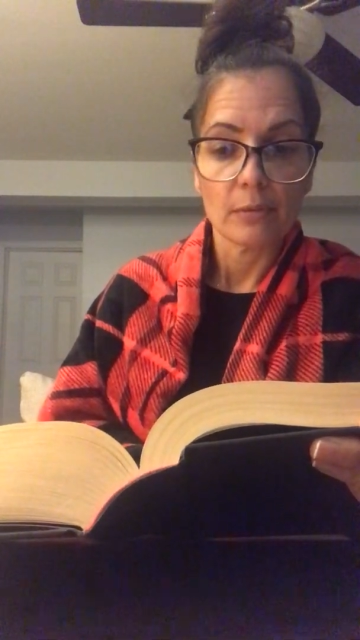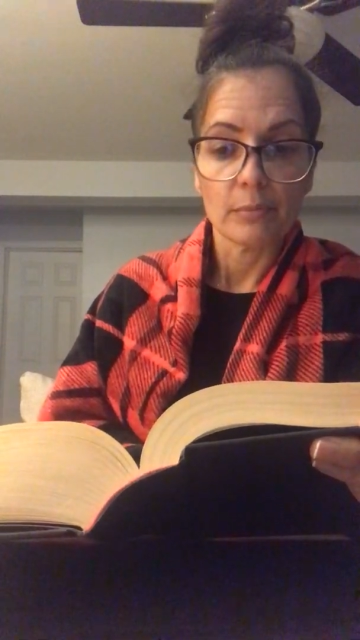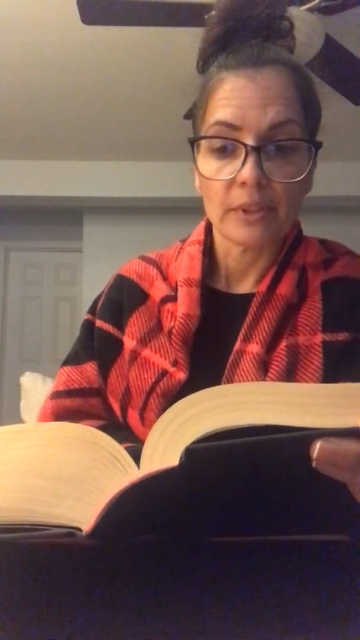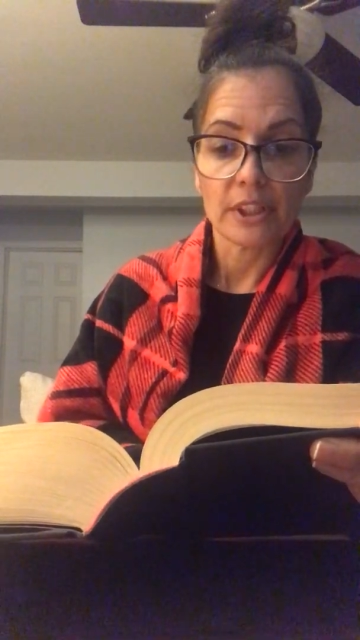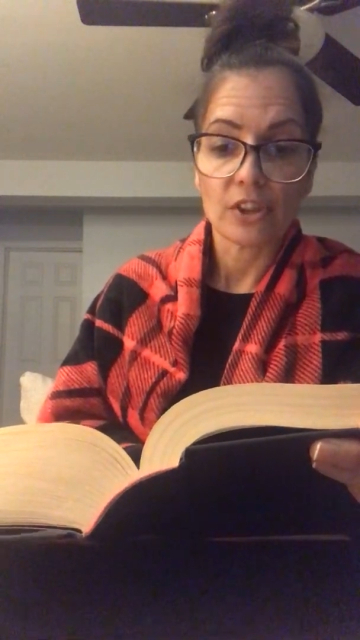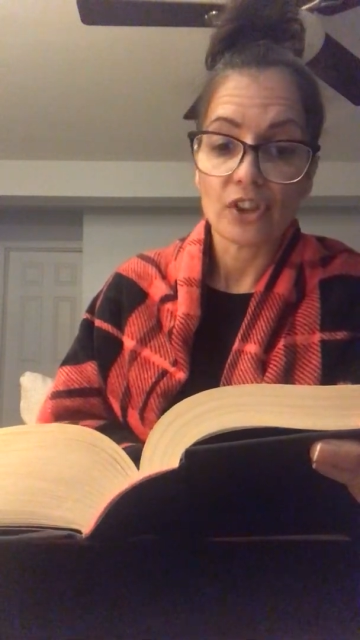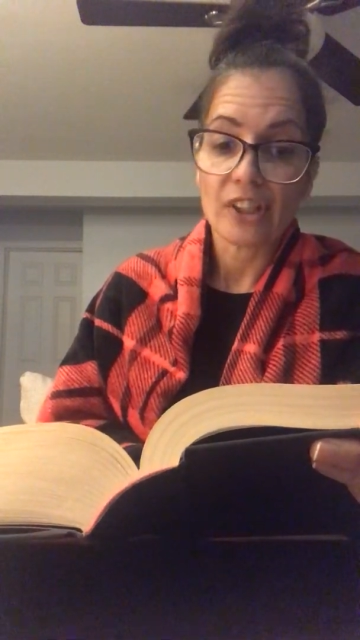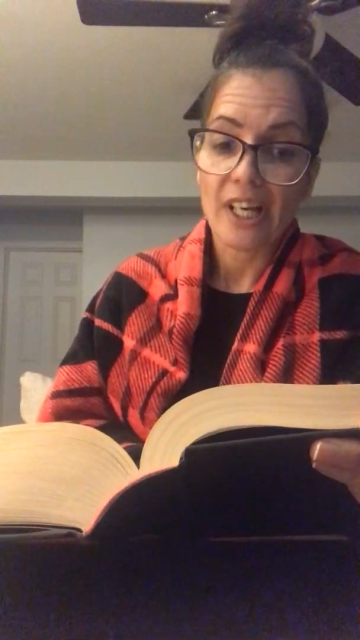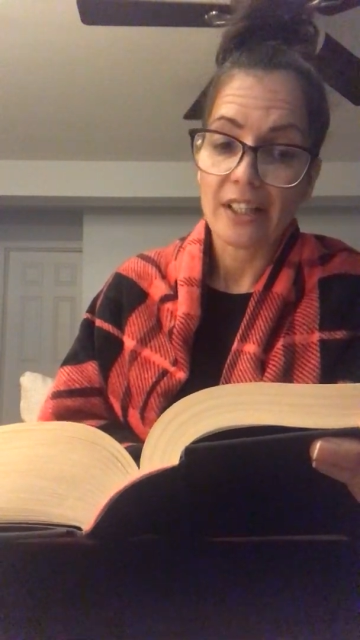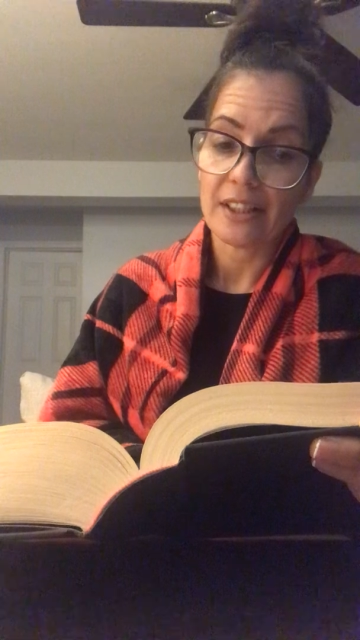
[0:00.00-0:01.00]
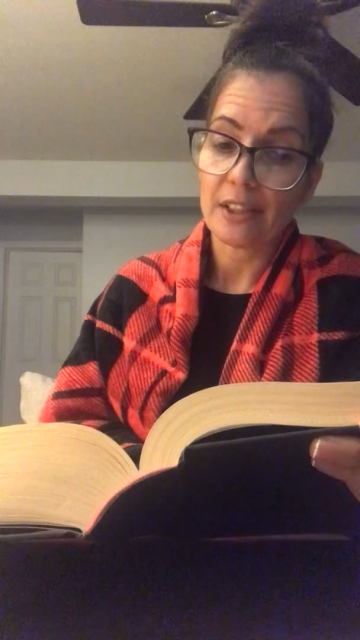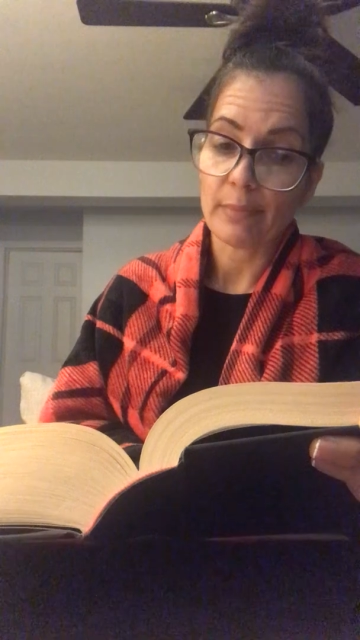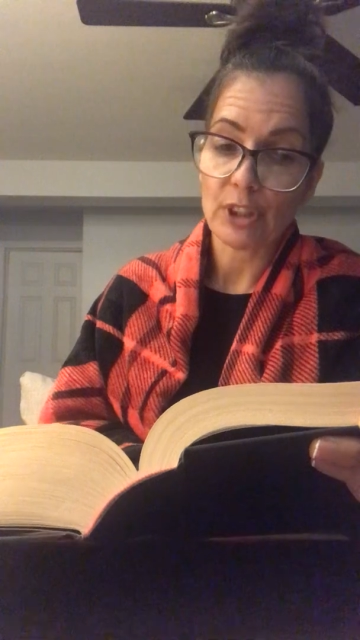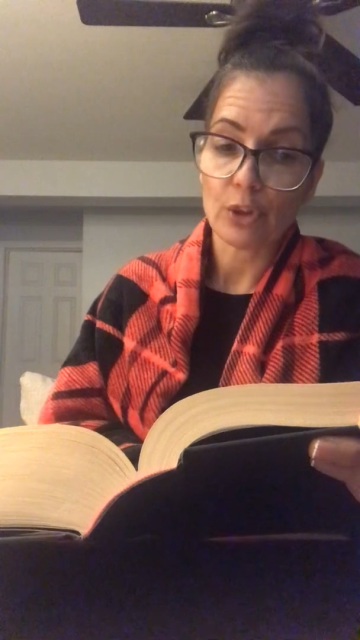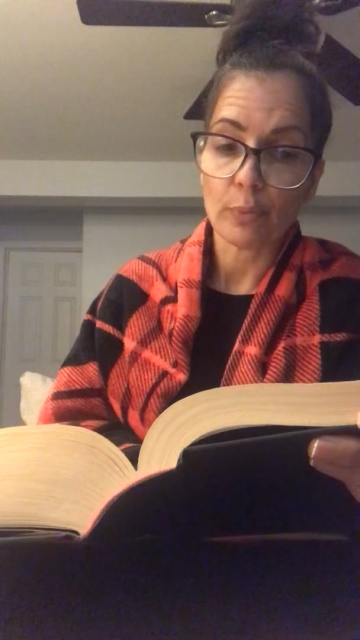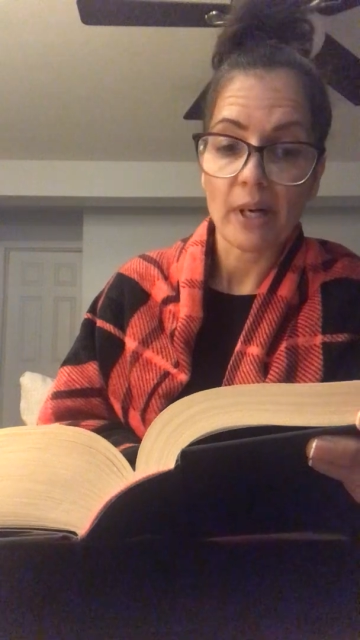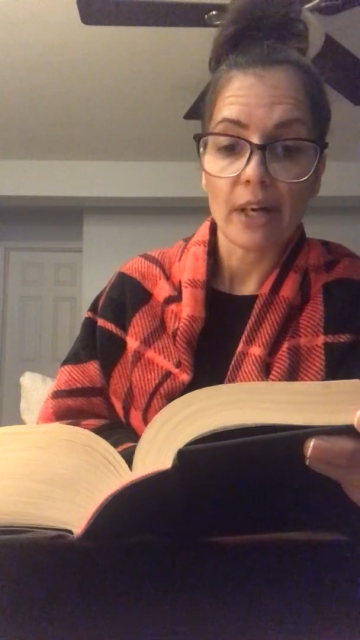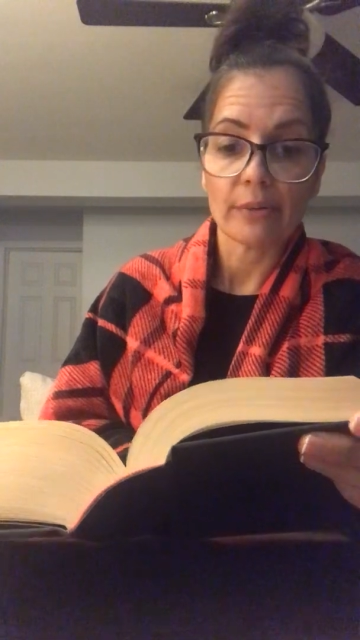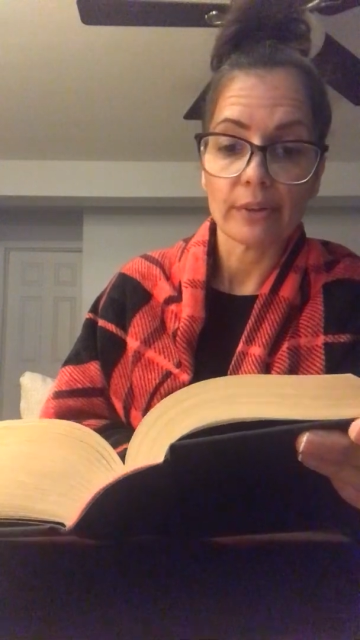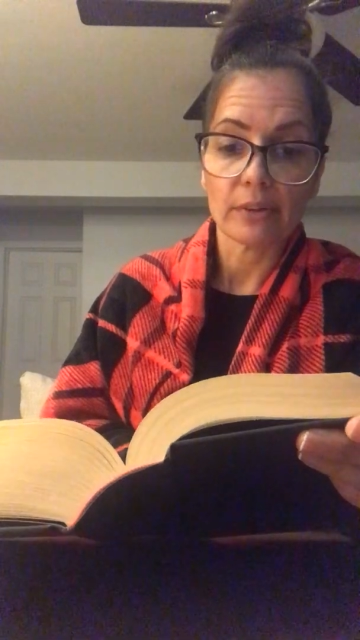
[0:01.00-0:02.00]
because she had the special
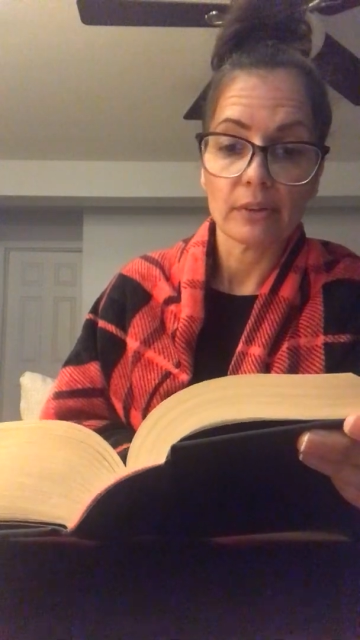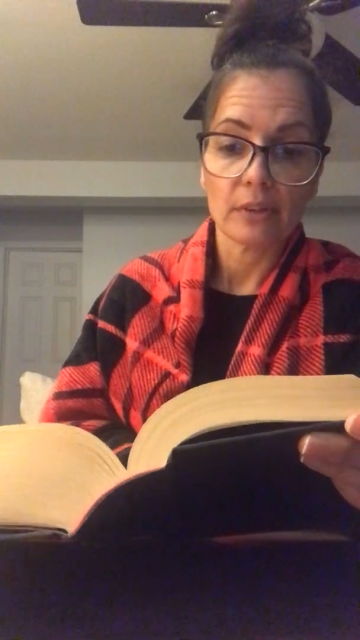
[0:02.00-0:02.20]
power.